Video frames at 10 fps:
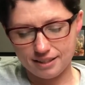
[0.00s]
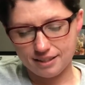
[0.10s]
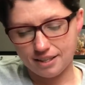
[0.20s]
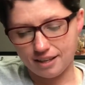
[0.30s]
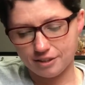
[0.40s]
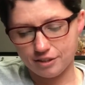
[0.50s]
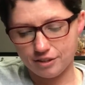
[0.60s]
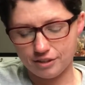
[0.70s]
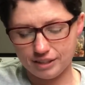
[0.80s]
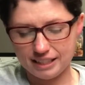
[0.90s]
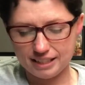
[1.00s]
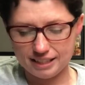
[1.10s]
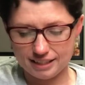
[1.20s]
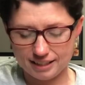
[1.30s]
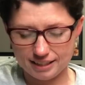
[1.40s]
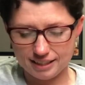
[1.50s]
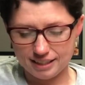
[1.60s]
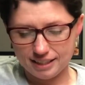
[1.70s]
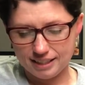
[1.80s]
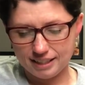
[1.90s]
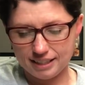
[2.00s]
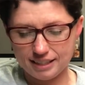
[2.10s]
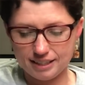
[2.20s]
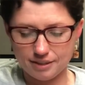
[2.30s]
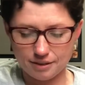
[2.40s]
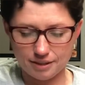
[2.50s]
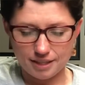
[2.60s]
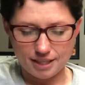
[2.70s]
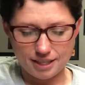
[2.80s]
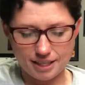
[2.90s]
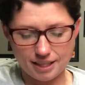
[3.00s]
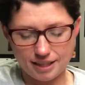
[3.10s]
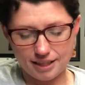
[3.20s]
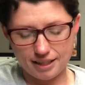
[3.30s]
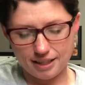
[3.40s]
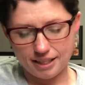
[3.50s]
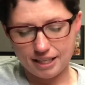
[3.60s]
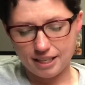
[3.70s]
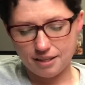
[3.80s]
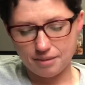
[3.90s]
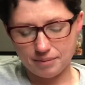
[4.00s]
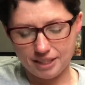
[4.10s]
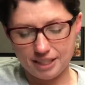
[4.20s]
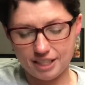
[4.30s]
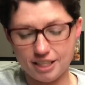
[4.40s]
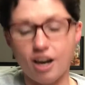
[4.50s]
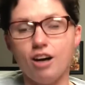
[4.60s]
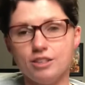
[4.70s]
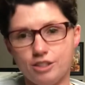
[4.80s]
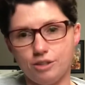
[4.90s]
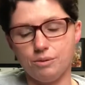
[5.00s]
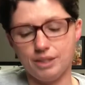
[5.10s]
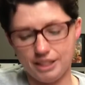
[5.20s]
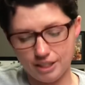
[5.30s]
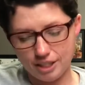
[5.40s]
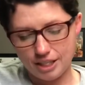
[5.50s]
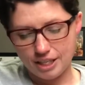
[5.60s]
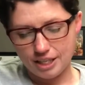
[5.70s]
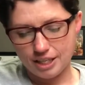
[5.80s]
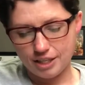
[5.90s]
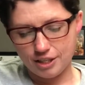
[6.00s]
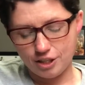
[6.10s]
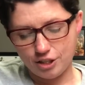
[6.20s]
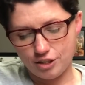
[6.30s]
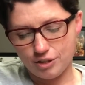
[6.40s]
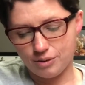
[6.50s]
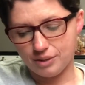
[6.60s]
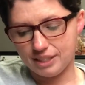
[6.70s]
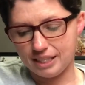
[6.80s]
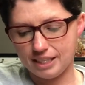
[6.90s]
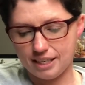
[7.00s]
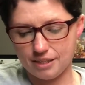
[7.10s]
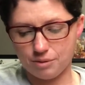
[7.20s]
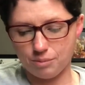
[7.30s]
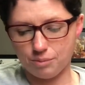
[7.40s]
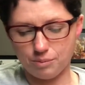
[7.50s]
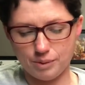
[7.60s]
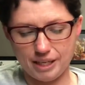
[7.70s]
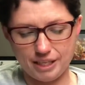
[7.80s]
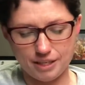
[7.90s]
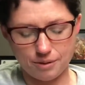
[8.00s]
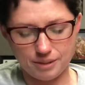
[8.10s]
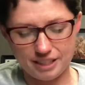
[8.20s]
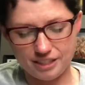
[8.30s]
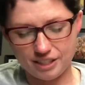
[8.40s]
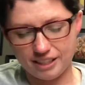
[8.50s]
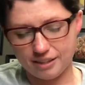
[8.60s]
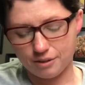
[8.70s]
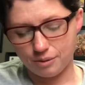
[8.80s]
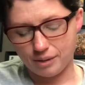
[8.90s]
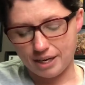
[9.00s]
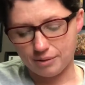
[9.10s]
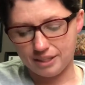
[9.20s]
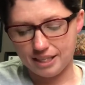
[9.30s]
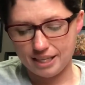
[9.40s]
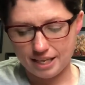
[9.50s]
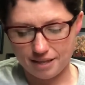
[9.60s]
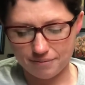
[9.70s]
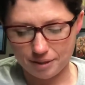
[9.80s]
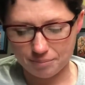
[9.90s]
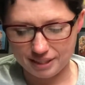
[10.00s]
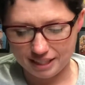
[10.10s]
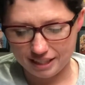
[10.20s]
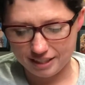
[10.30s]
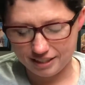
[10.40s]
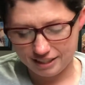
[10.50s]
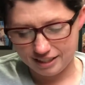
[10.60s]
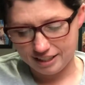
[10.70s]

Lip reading: Don Sturdy. The name he also used as radio DJ underground FM station.